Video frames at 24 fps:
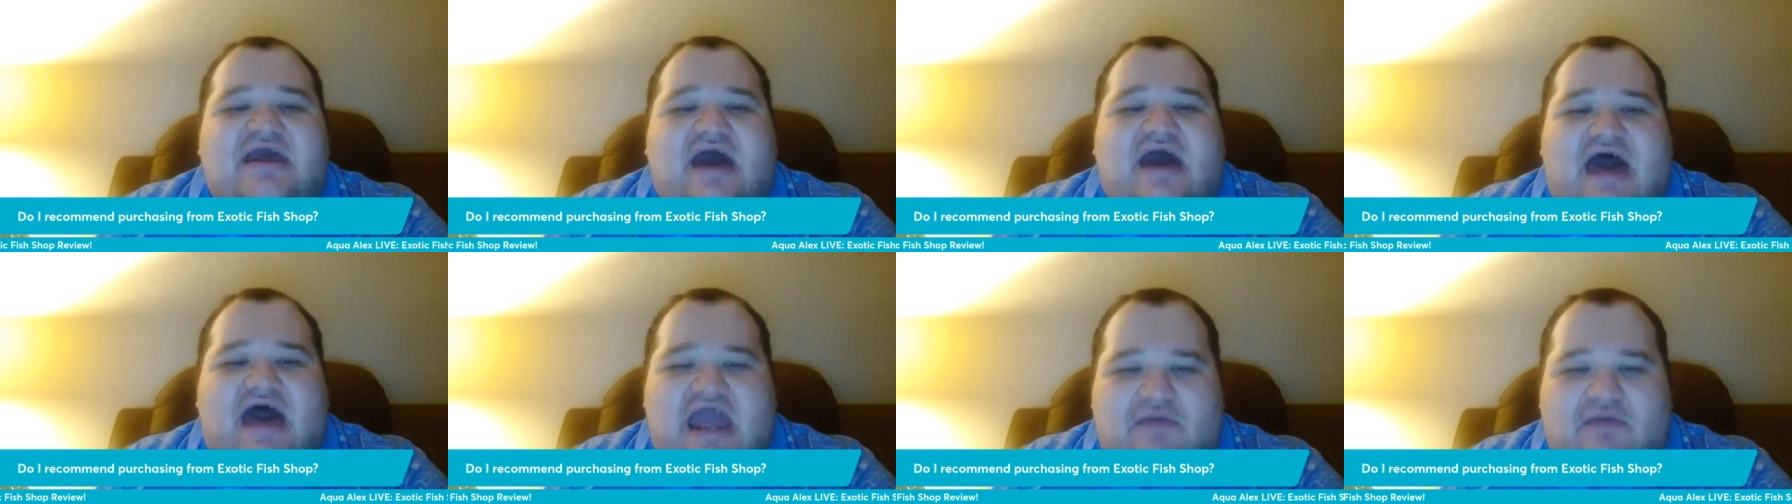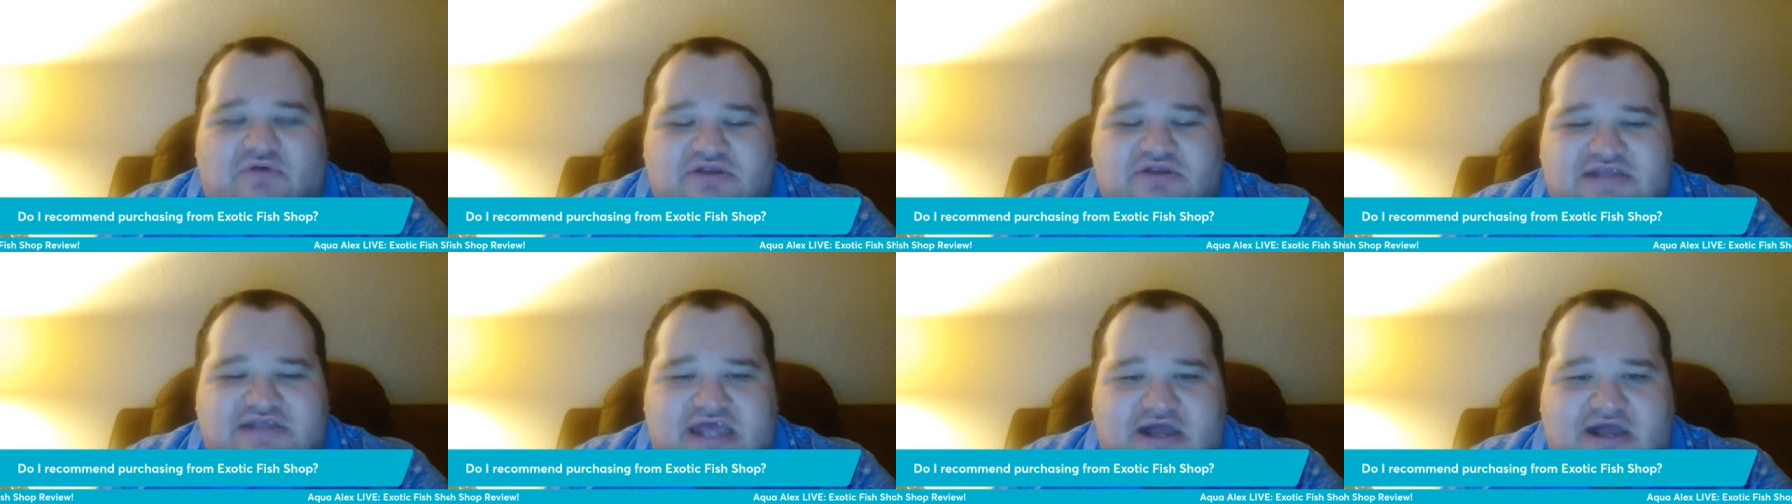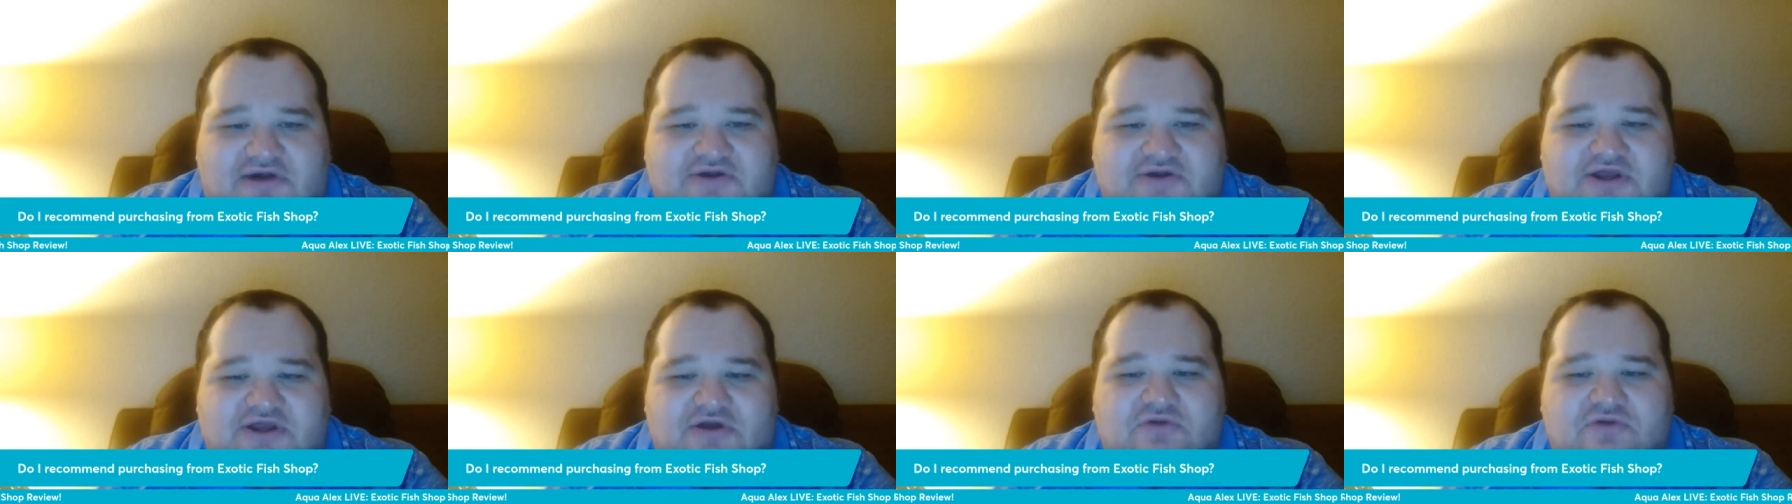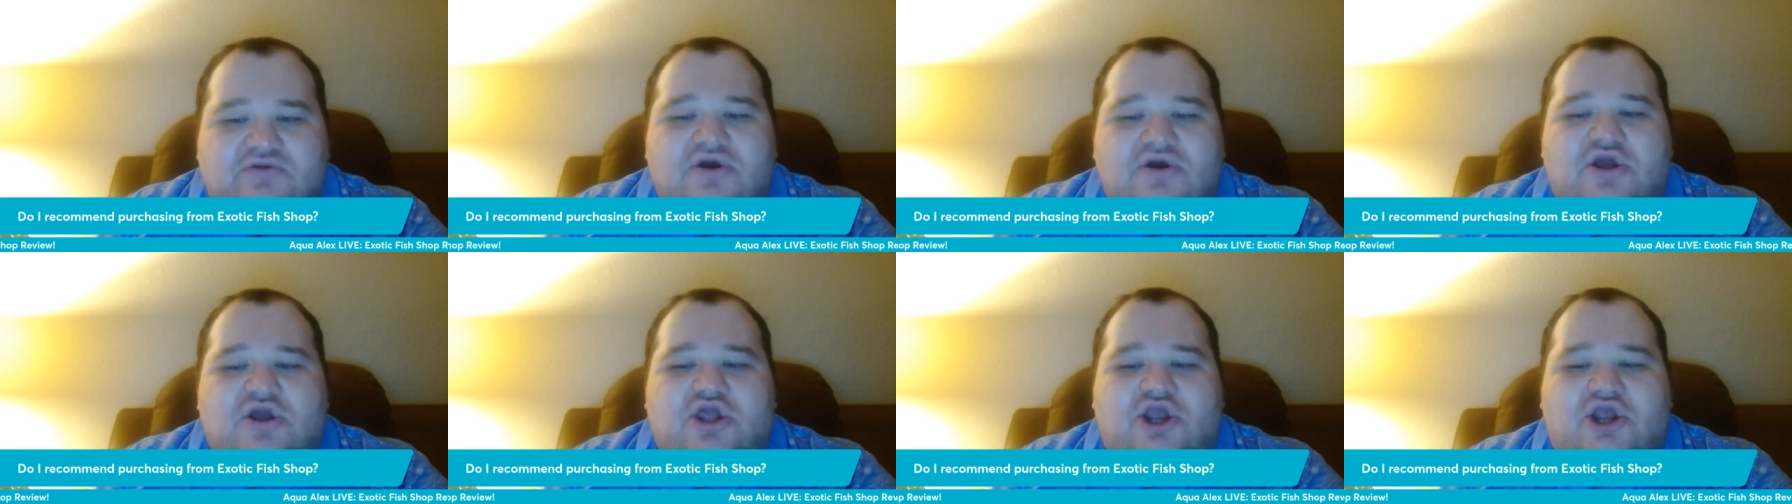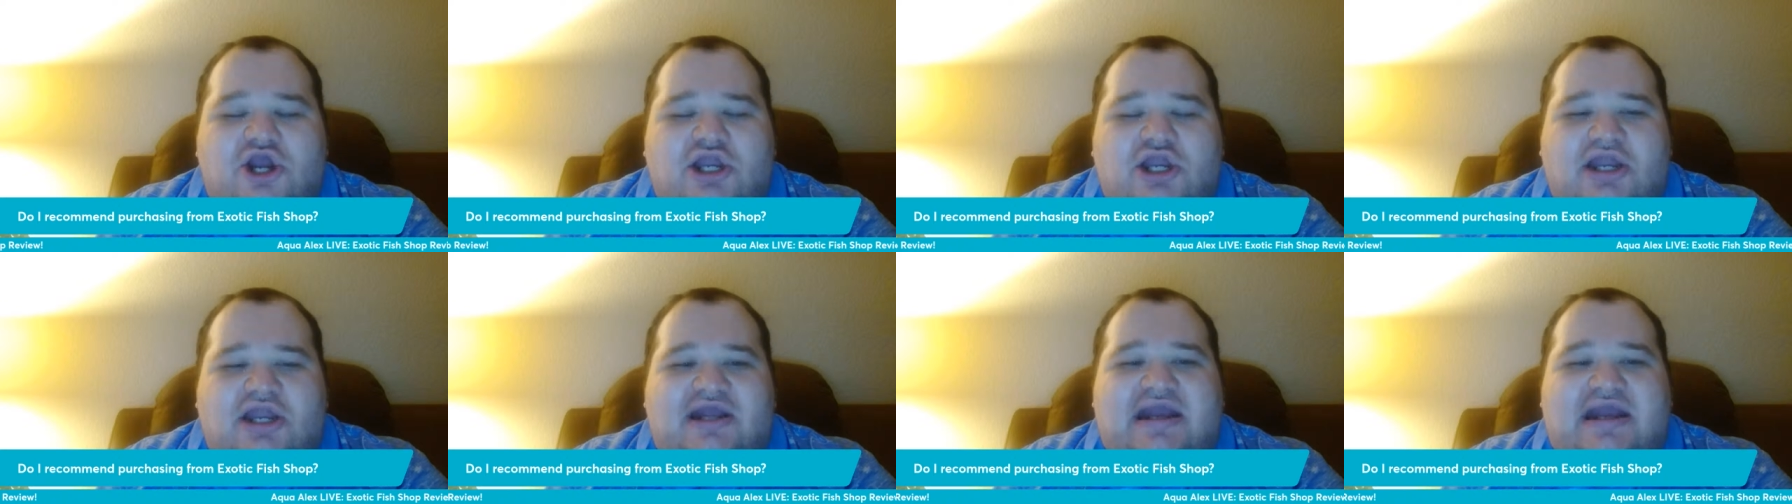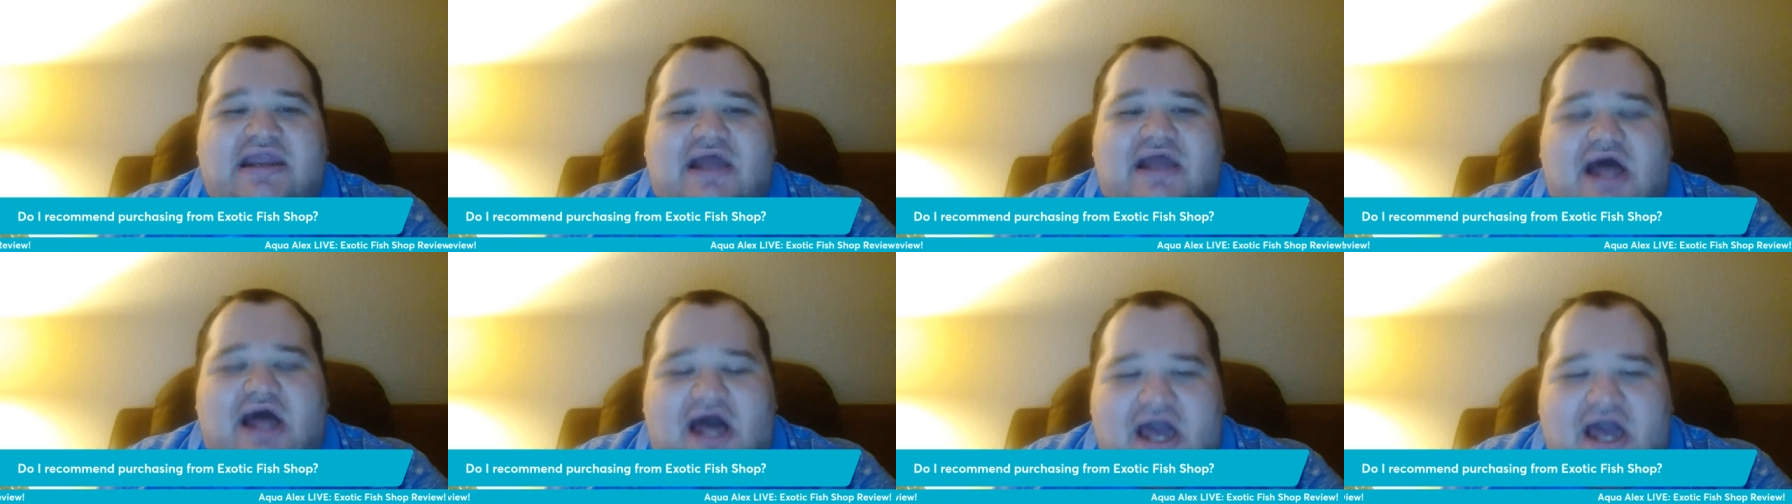I will tell you, you're going to get
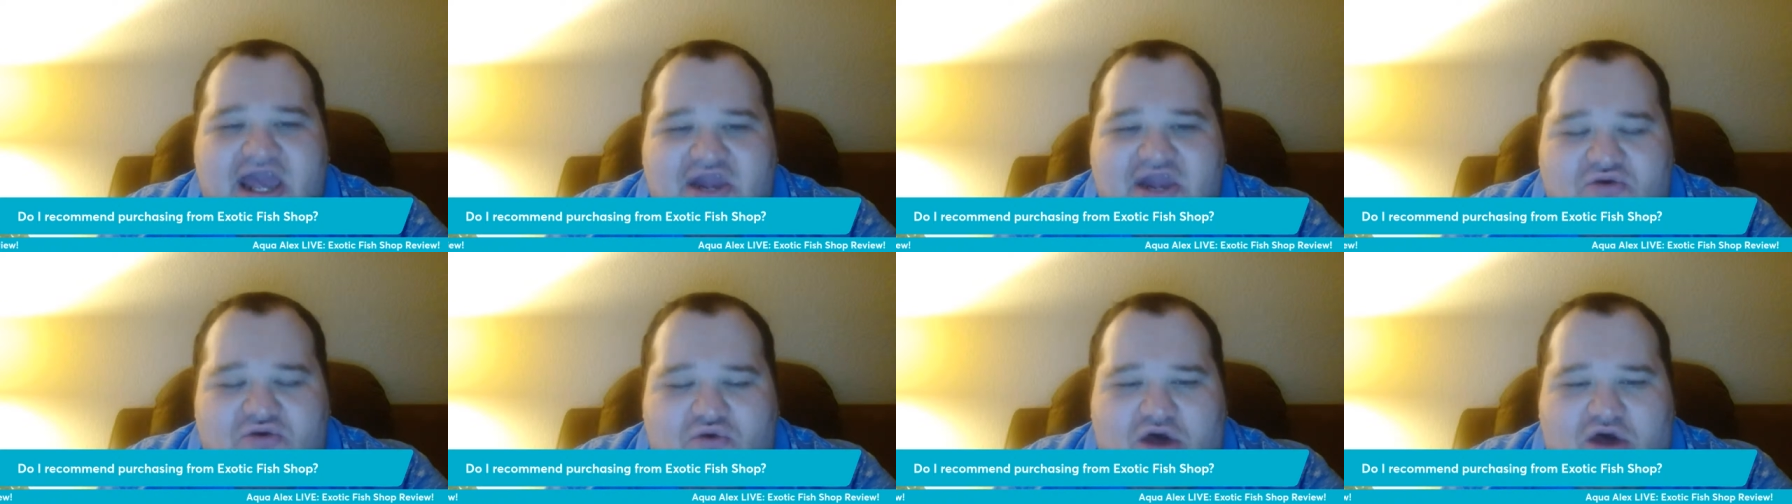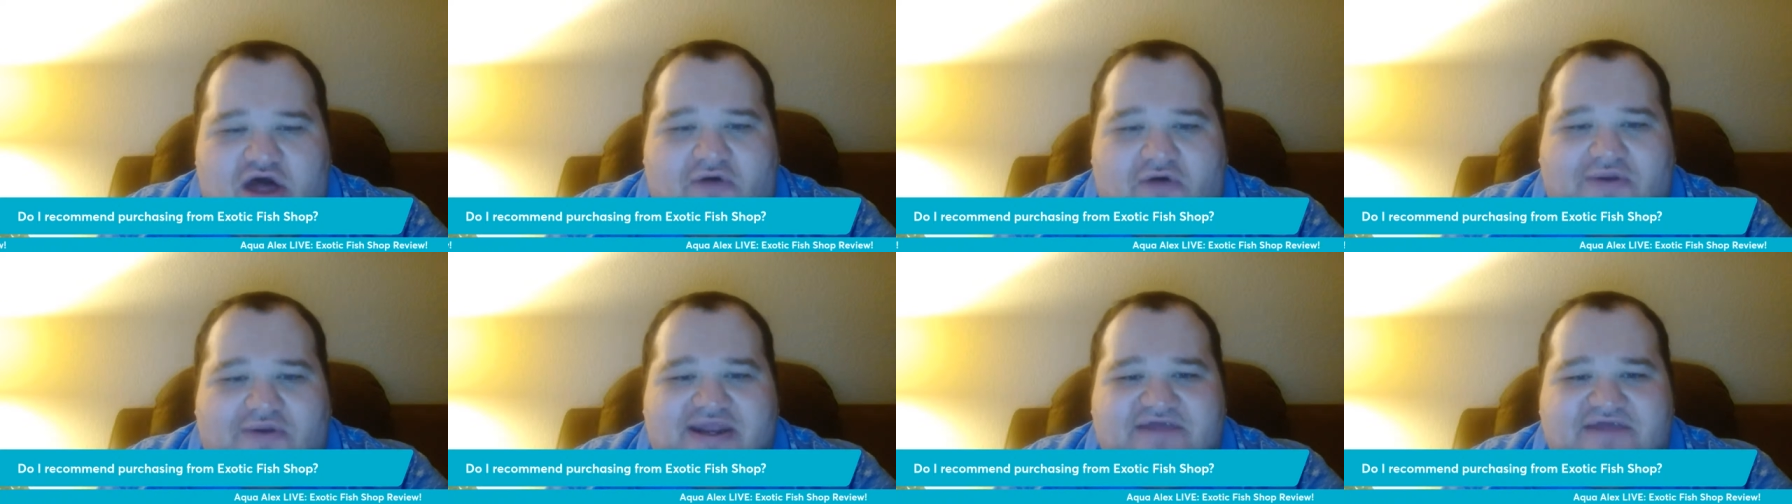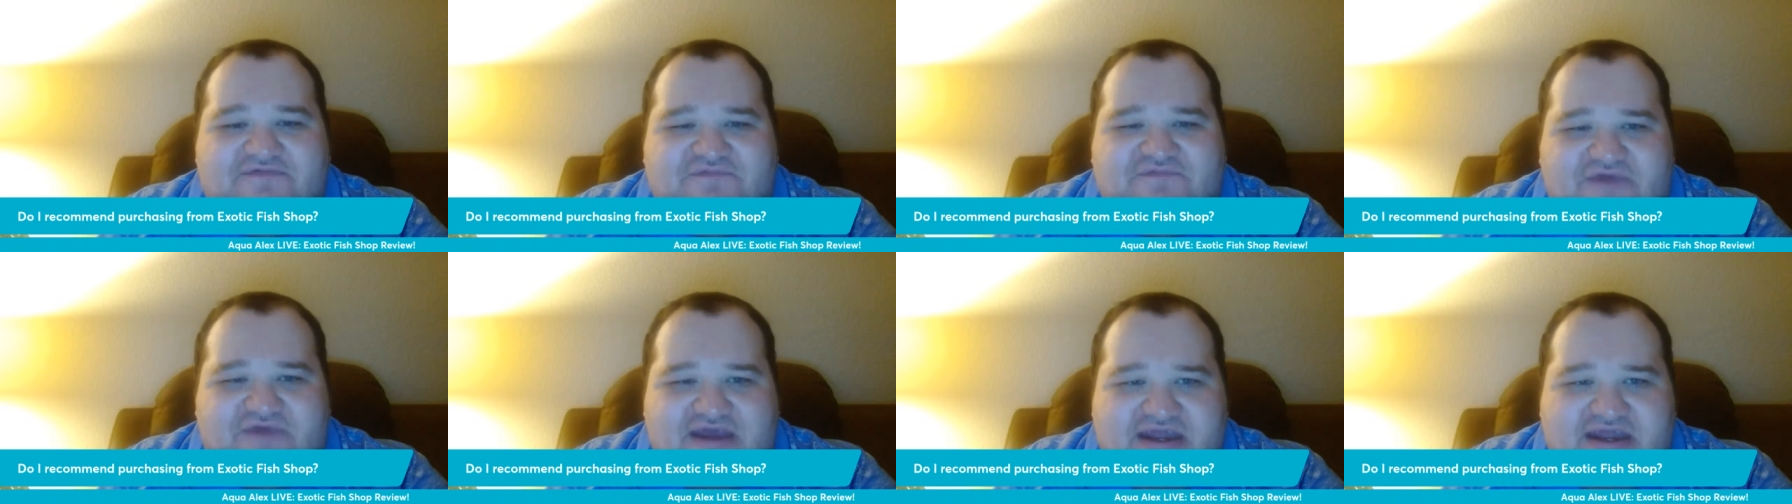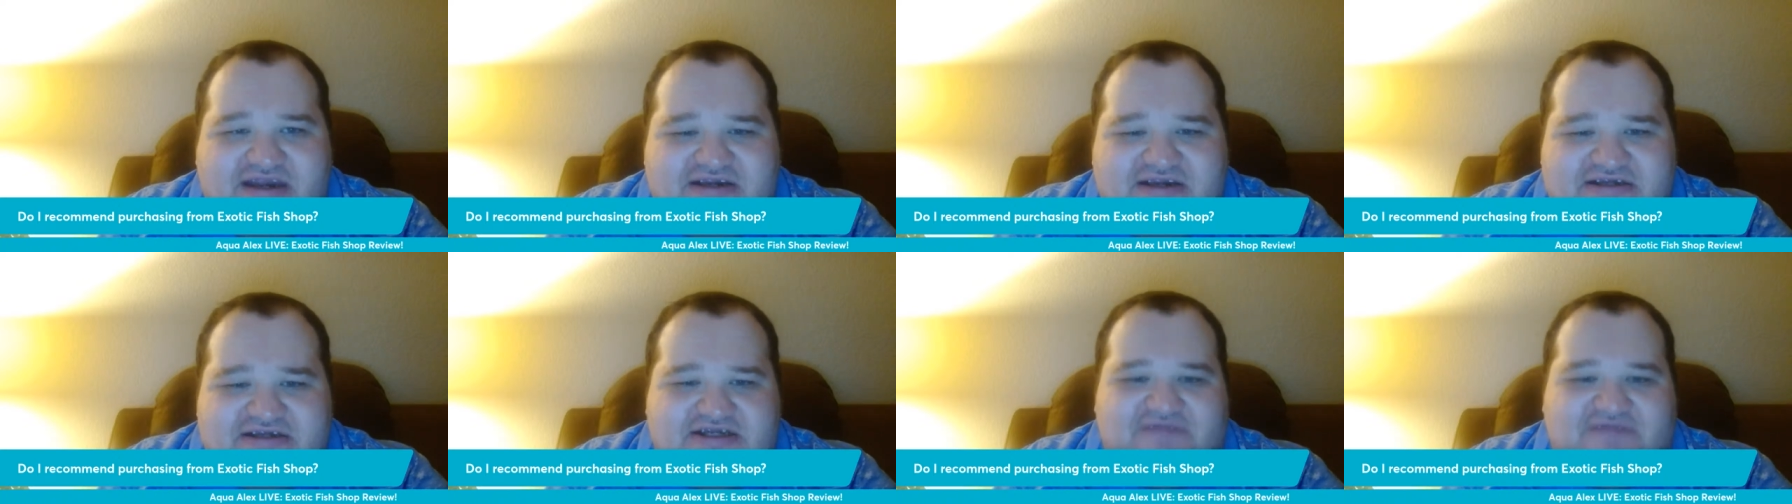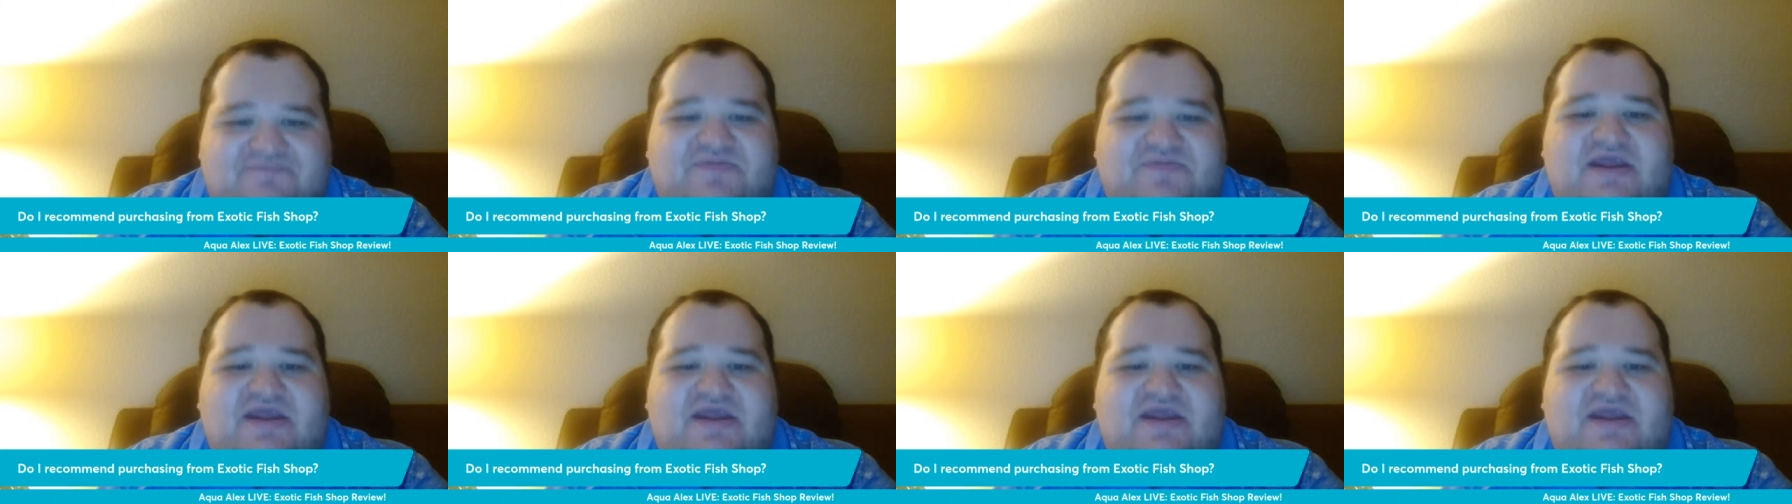high quality fish.